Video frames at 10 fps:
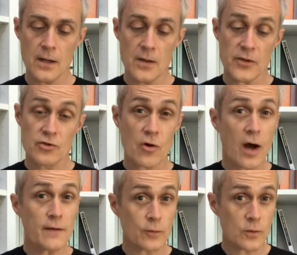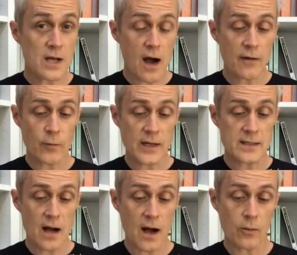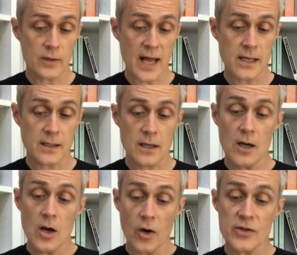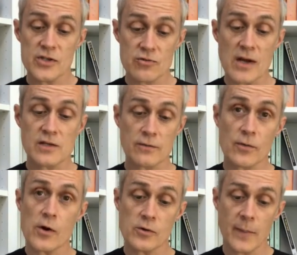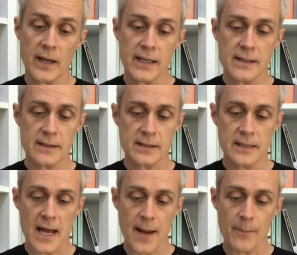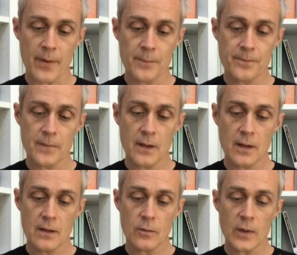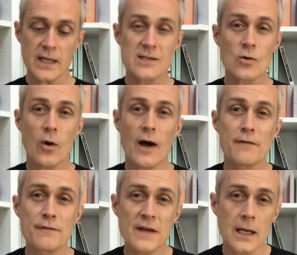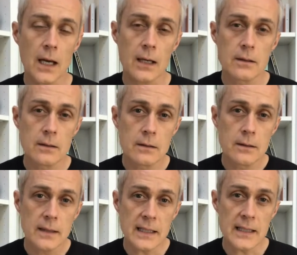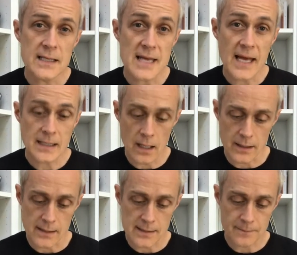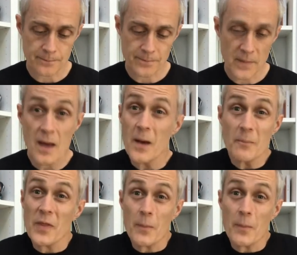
The driver was halfway to Harwood End on the stretch of road by Heathland Camp when he saw a figure in his headlights. But the